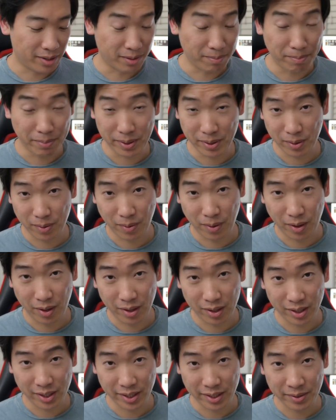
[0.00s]
the build
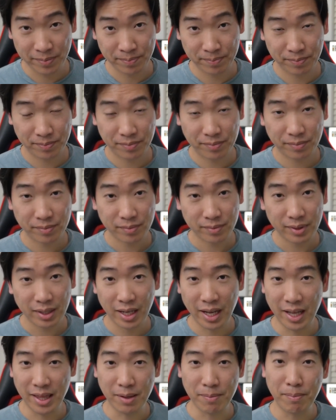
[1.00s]
quality
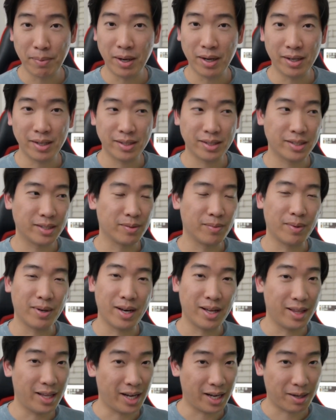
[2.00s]
and the buttons and what
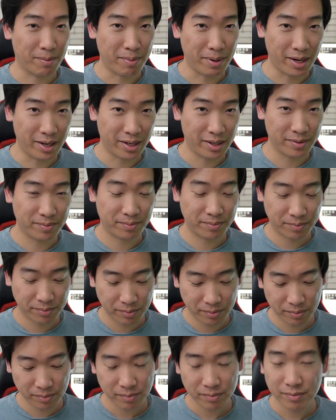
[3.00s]
I like about it.
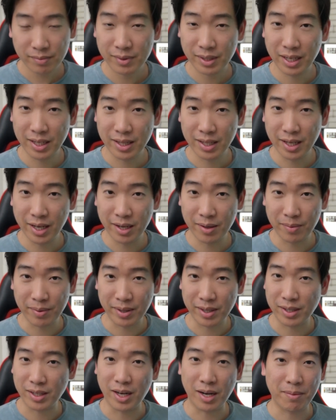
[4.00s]
And then we
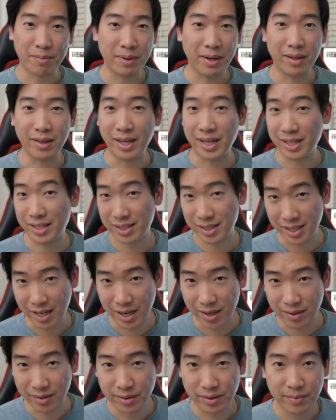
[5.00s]
can talk about like
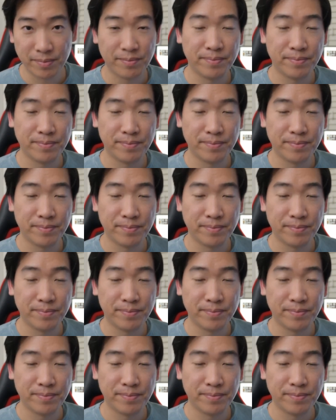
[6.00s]
sound.